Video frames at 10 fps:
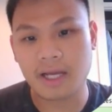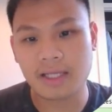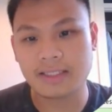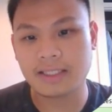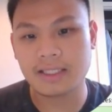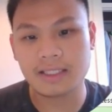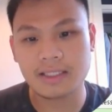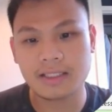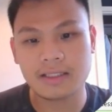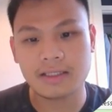
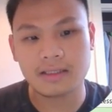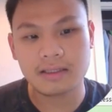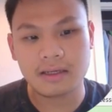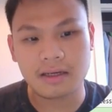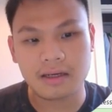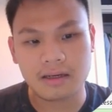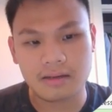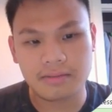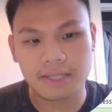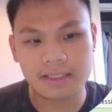IT,
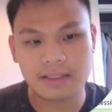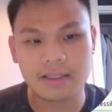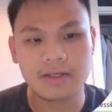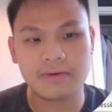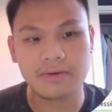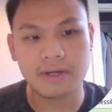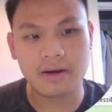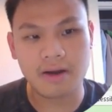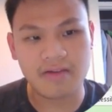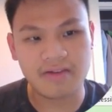basically all the
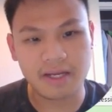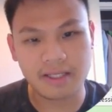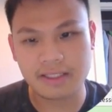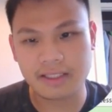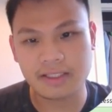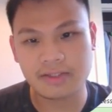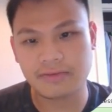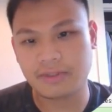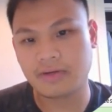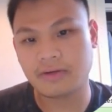graph in IT.
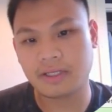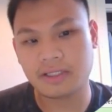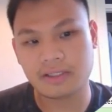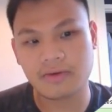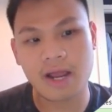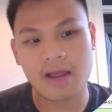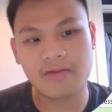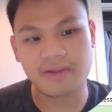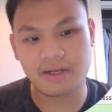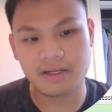So we got this
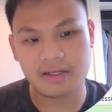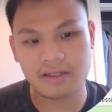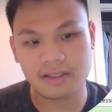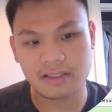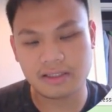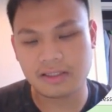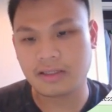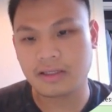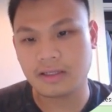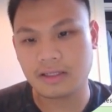graph and then this
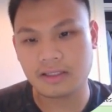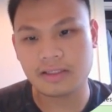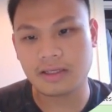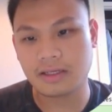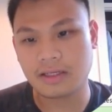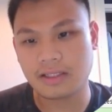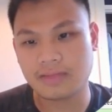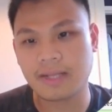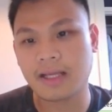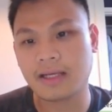thing that
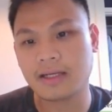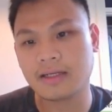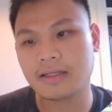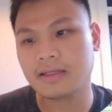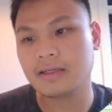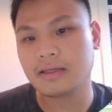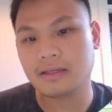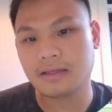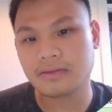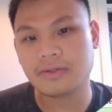displaying it.
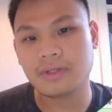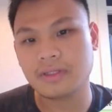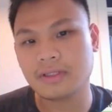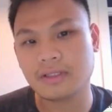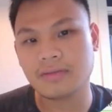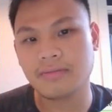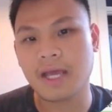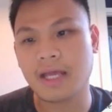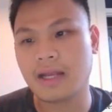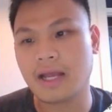And so this is the
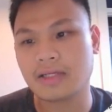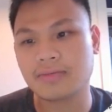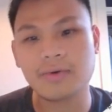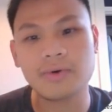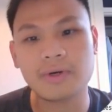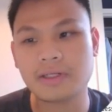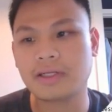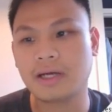main dashboard